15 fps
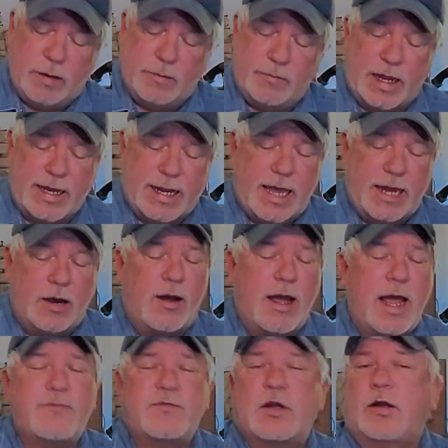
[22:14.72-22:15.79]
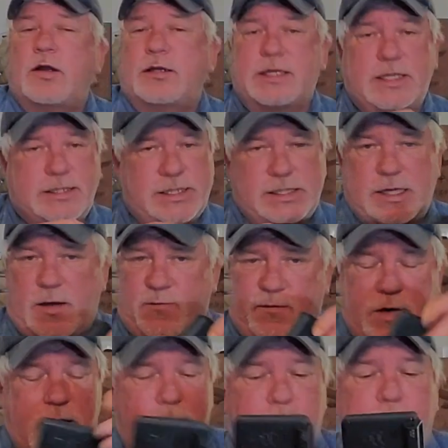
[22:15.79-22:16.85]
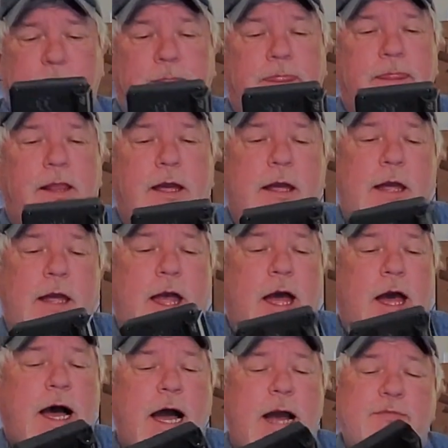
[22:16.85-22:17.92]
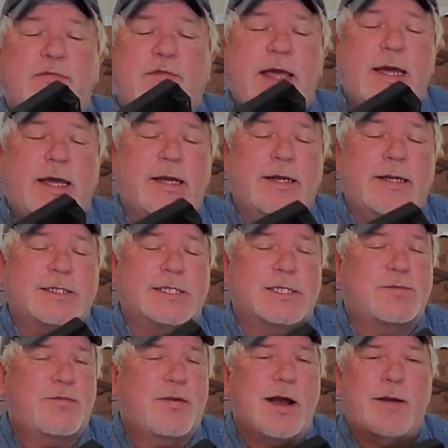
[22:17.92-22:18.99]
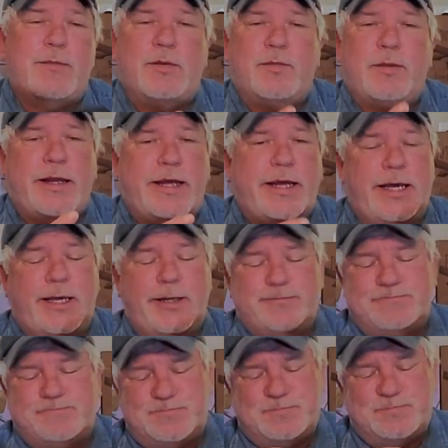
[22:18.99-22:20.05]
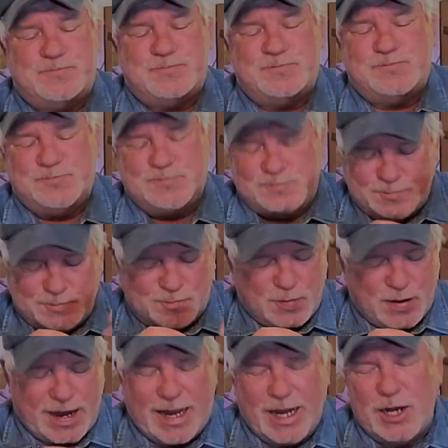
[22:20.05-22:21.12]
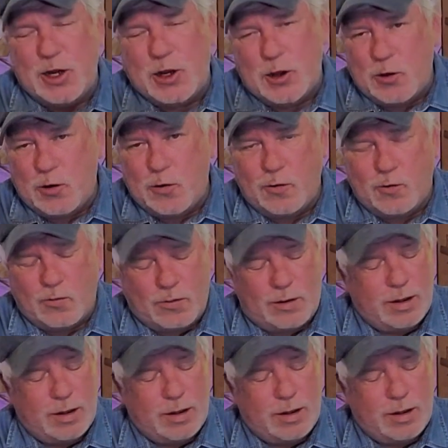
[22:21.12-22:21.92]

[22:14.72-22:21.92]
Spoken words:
Again, I'll have to look this stuff up. I'm thinking this is probably brand new.